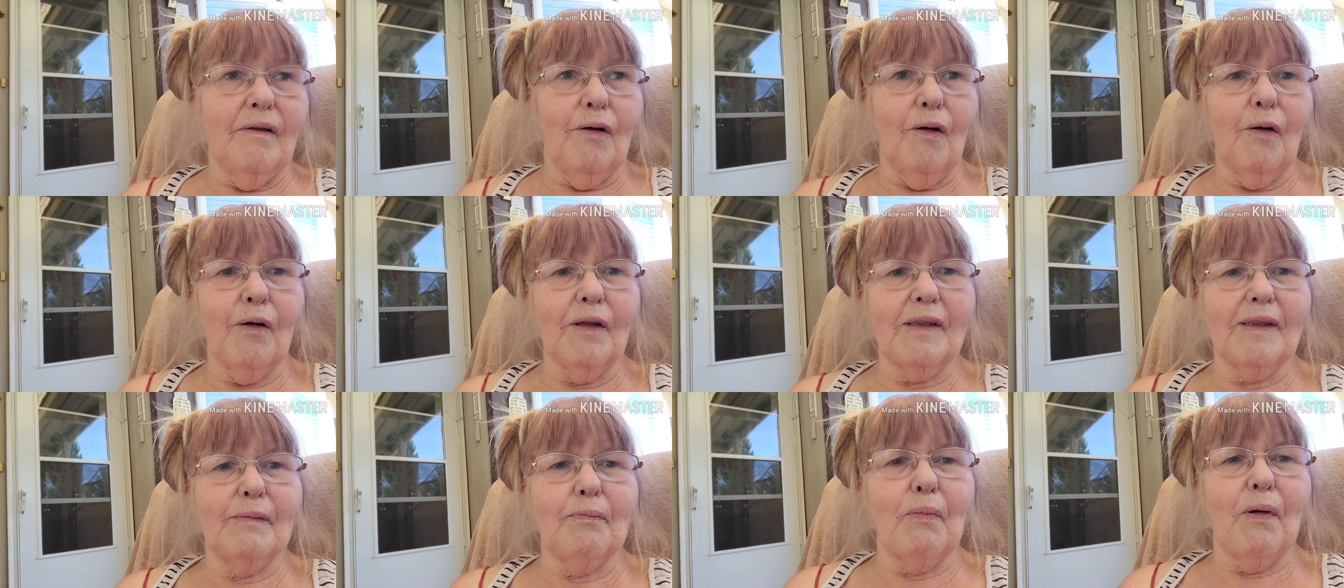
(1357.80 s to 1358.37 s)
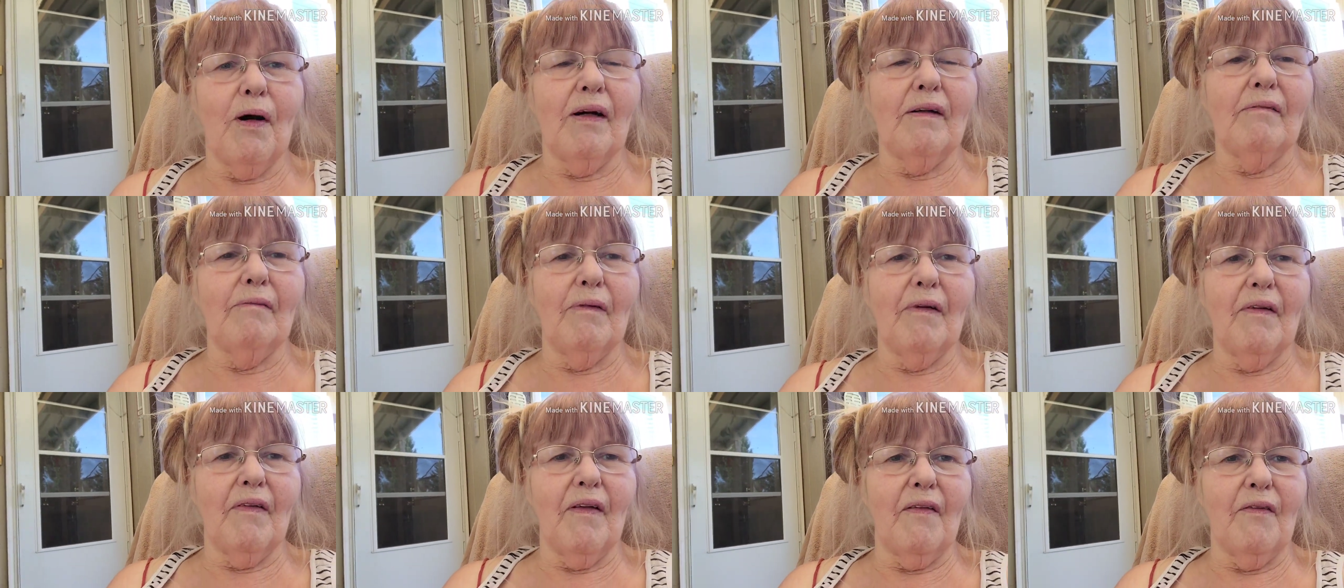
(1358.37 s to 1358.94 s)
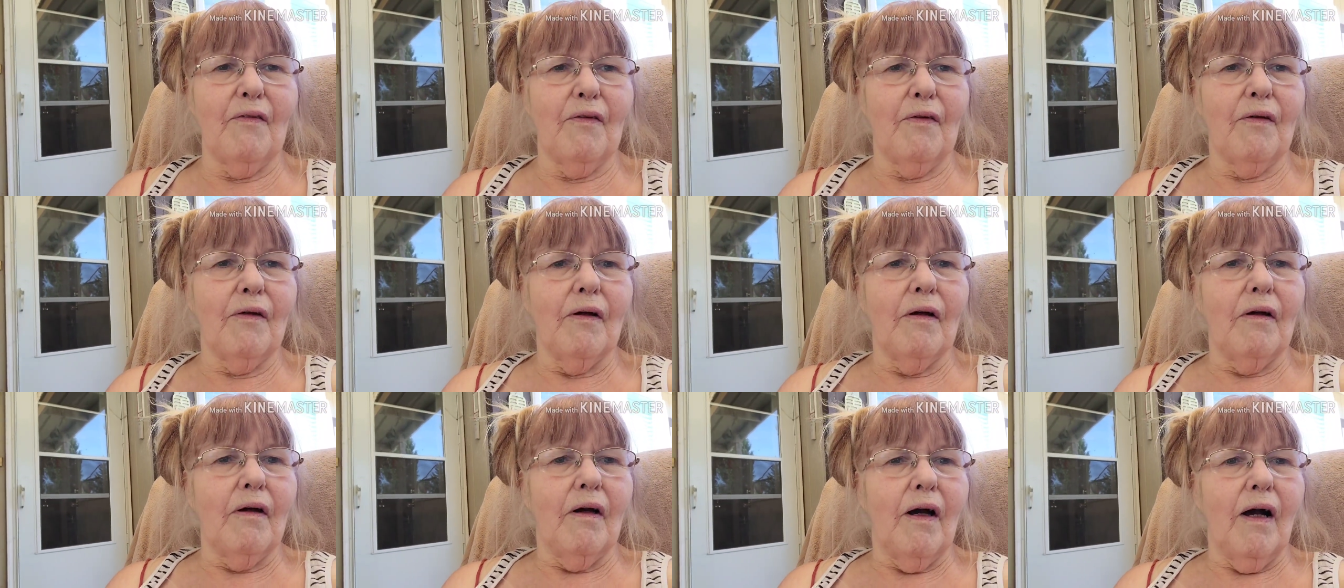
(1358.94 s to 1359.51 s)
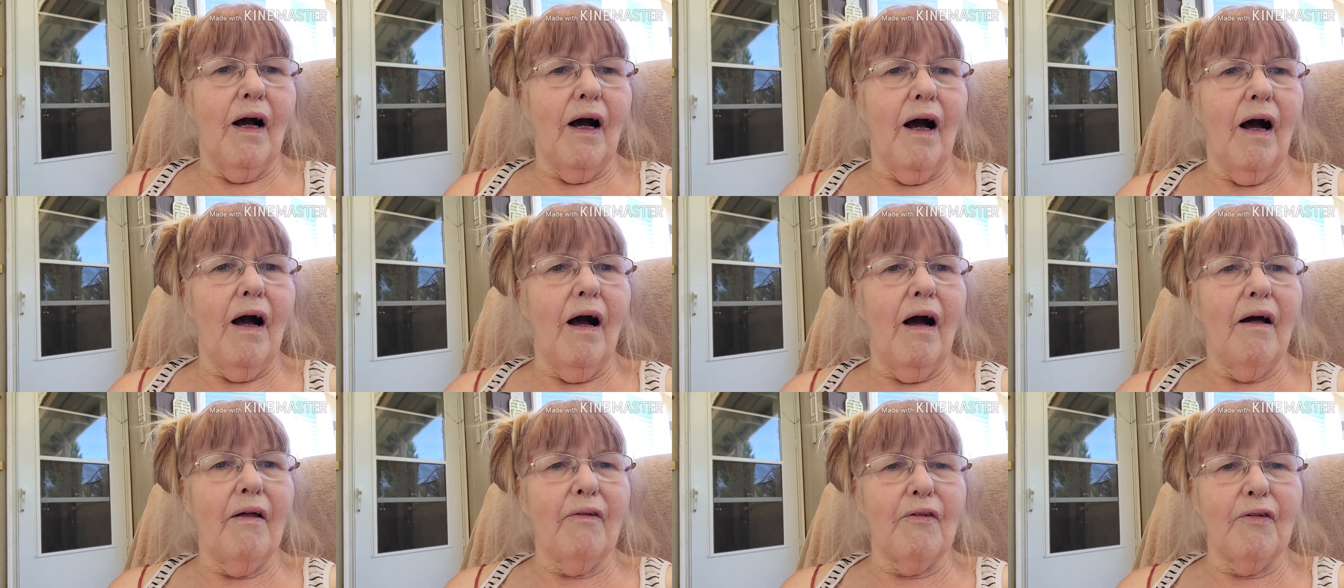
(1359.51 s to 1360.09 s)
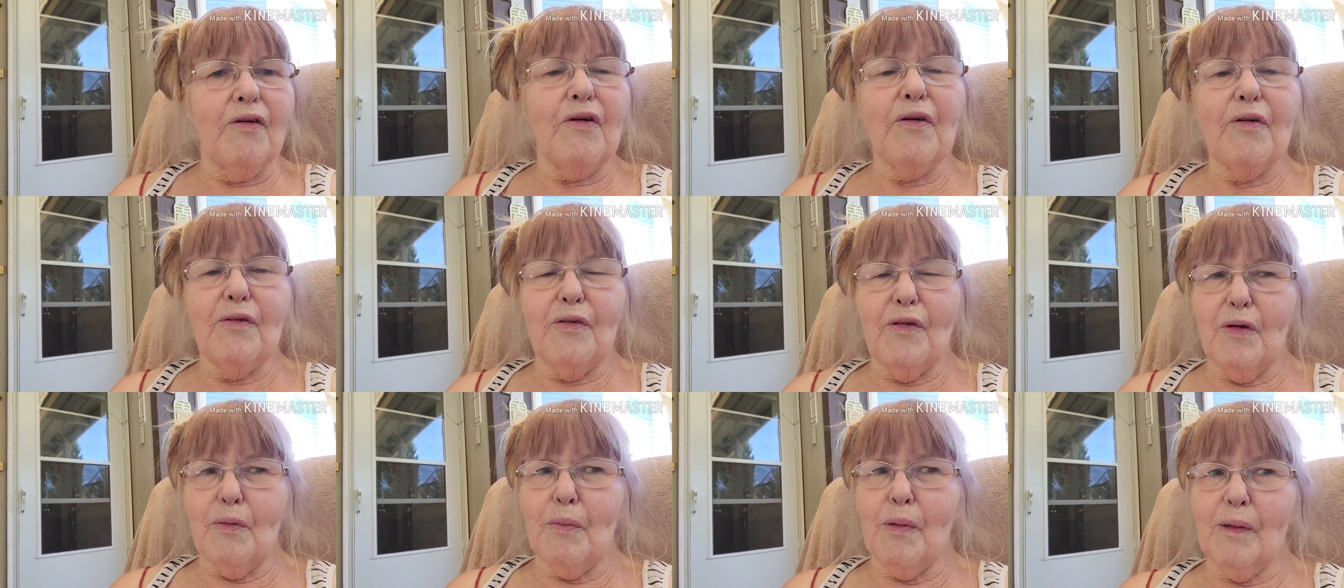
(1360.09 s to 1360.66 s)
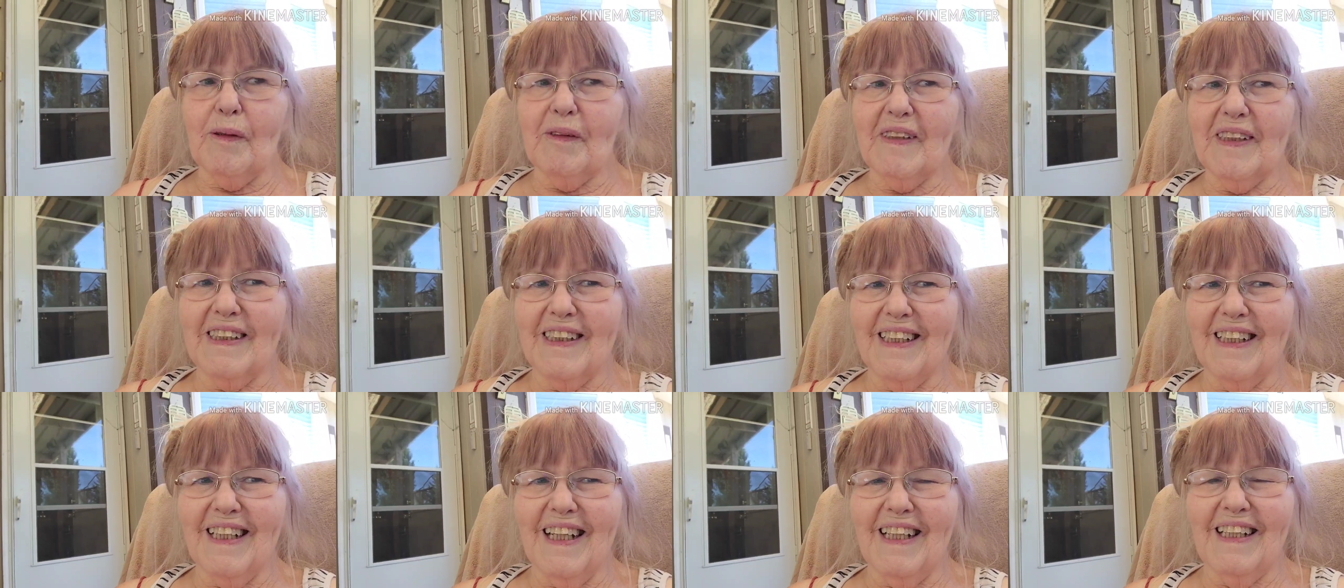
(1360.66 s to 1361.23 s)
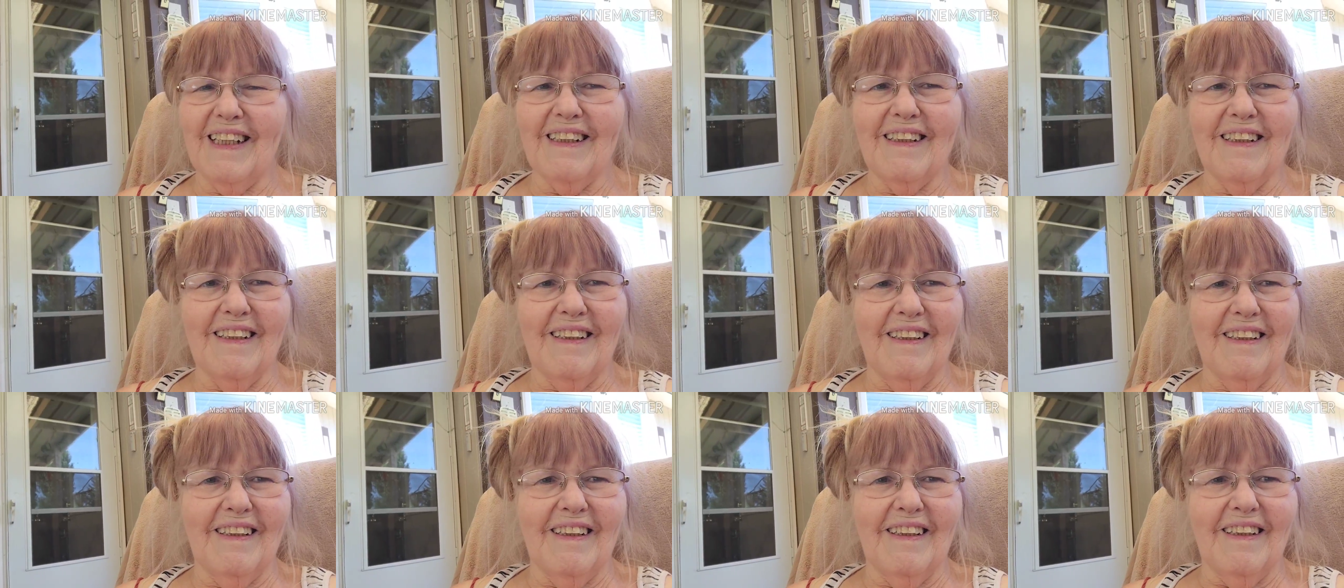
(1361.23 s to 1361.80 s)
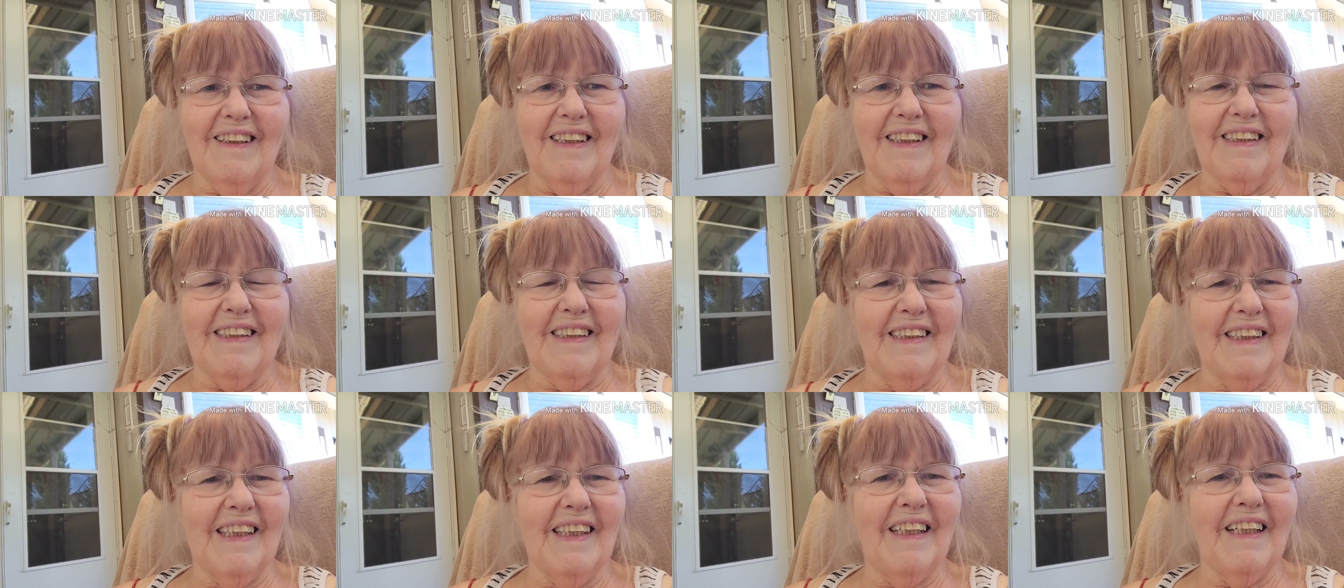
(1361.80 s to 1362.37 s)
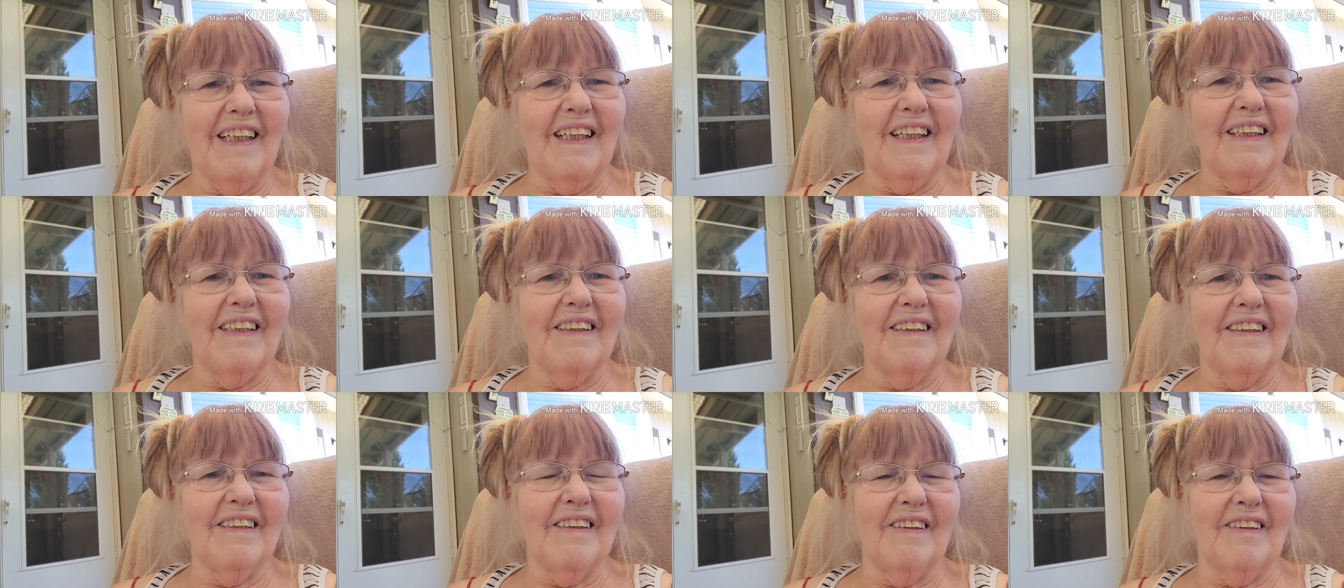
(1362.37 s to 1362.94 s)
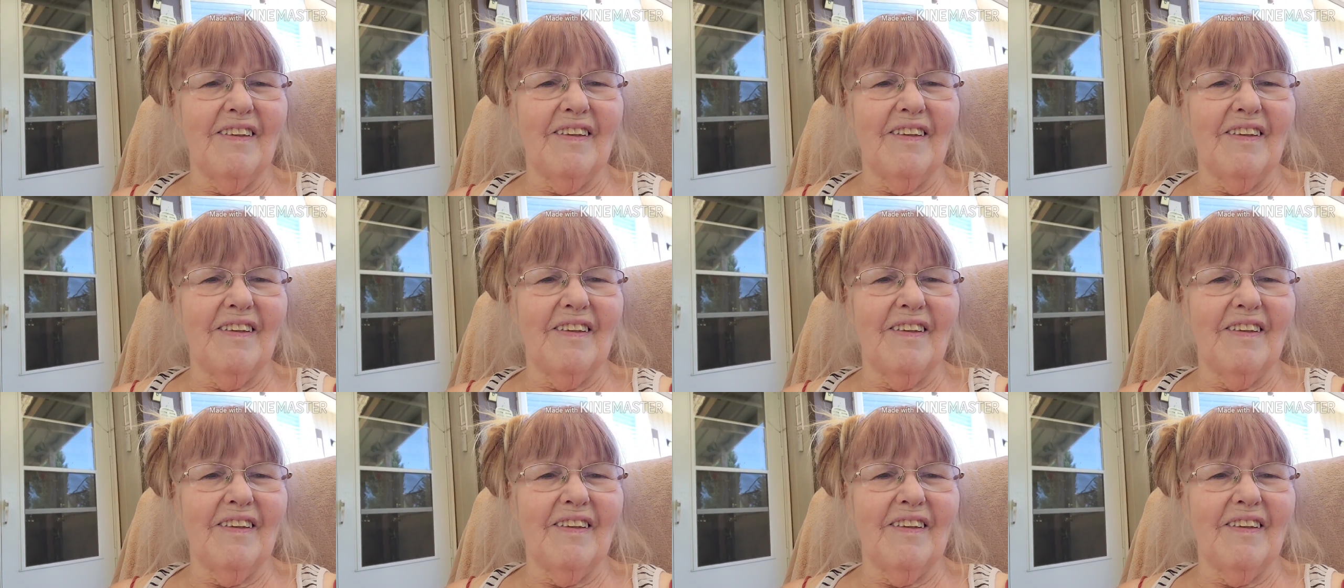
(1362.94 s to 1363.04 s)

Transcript: correspond with other YouTubers that I see in